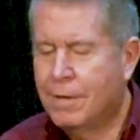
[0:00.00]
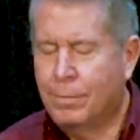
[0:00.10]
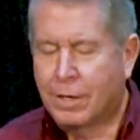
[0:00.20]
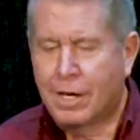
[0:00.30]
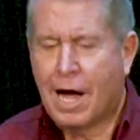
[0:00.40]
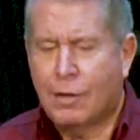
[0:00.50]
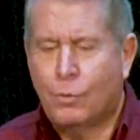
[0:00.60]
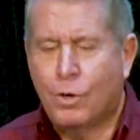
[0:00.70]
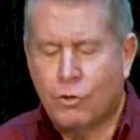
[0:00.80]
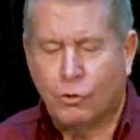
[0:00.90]
But God
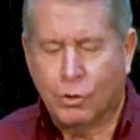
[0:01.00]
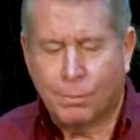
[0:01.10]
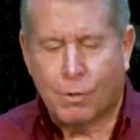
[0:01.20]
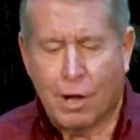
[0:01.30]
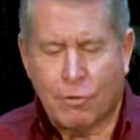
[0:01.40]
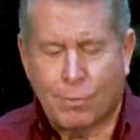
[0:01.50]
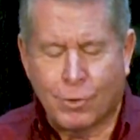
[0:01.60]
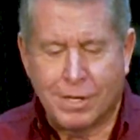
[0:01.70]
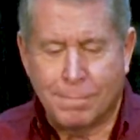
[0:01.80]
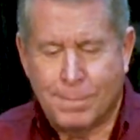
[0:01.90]
wants you to
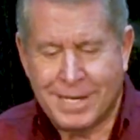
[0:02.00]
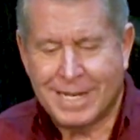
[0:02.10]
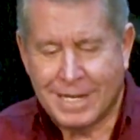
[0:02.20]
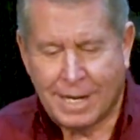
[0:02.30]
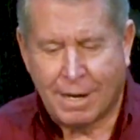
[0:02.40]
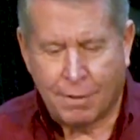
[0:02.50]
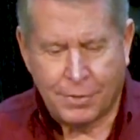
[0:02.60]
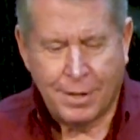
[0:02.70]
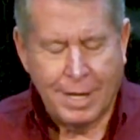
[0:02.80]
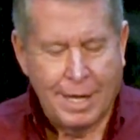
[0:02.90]
prosper and be in health.
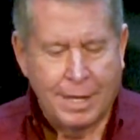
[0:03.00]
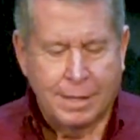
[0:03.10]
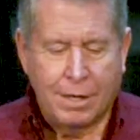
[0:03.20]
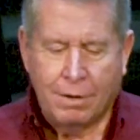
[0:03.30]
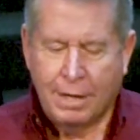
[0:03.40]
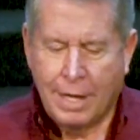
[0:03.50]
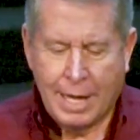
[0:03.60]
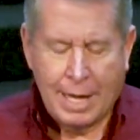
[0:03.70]
You know,